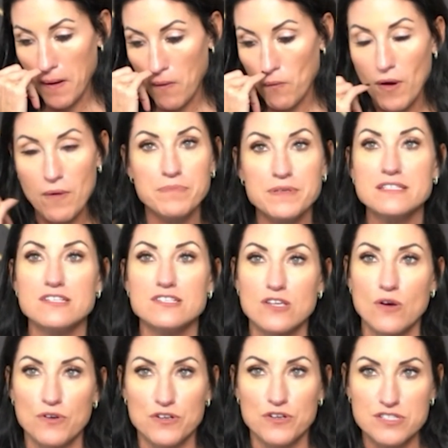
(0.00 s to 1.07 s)
what business
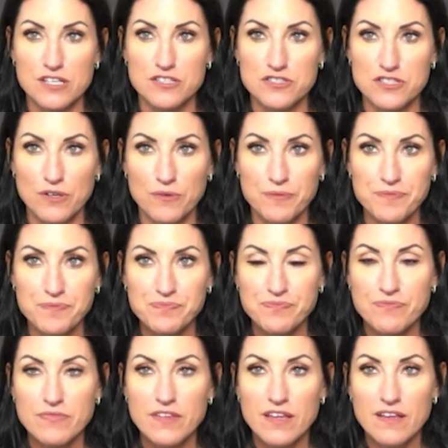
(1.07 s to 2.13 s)
owners can do.
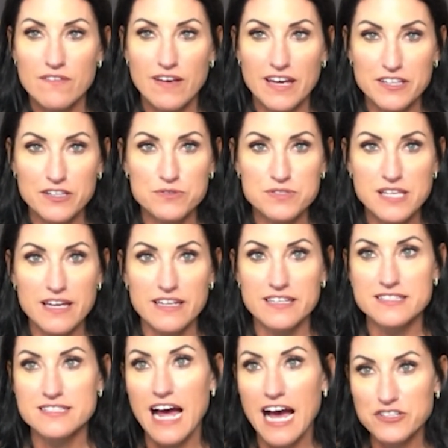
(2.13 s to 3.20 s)
Like you said,
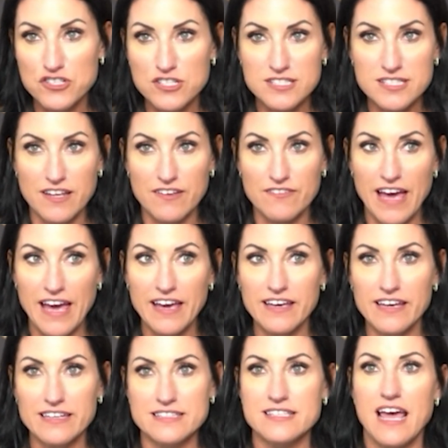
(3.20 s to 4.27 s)
it's not just an
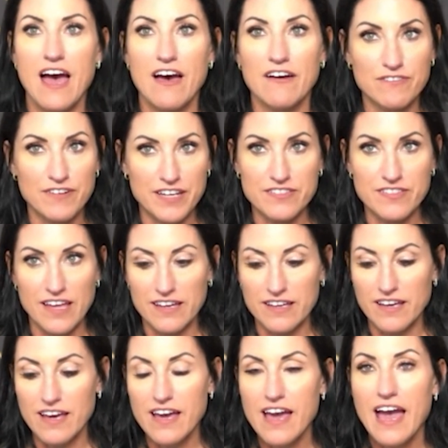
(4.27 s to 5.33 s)
event, it's everything.
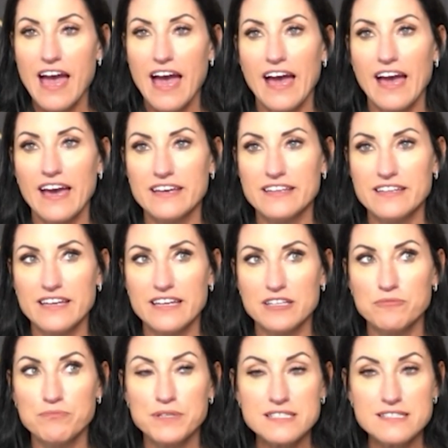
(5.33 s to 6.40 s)
Mm-hmm. And
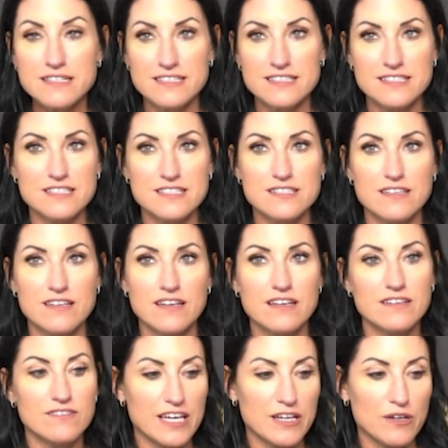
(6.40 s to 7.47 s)
in business, this
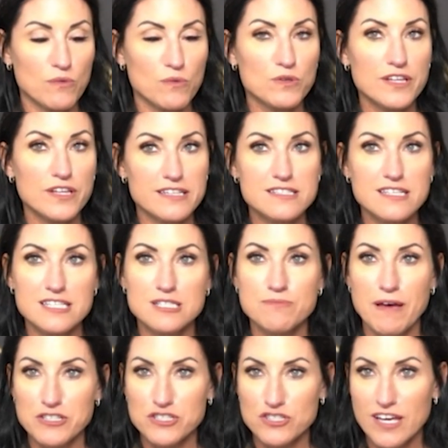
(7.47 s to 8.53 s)
relates
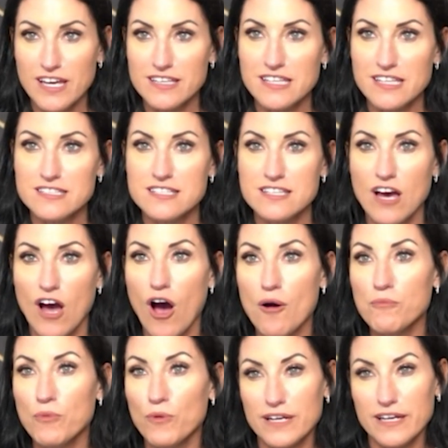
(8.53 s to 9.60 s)
especially, I think, to the
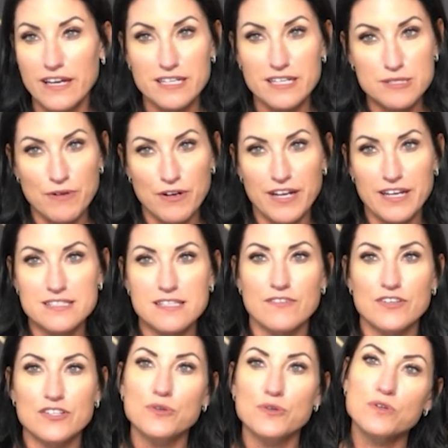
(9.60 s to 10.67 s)
onboarding experience of
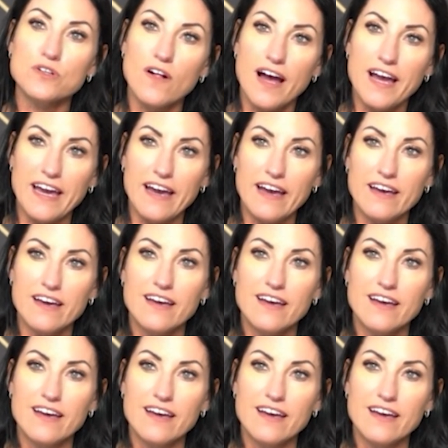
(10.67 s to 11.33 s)
a new client.